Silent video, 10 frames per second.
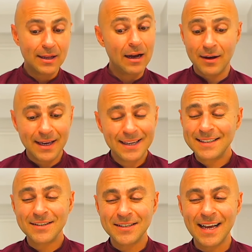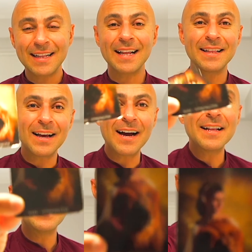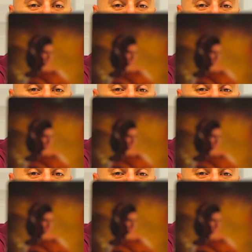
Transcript: Now, easier said than done, but you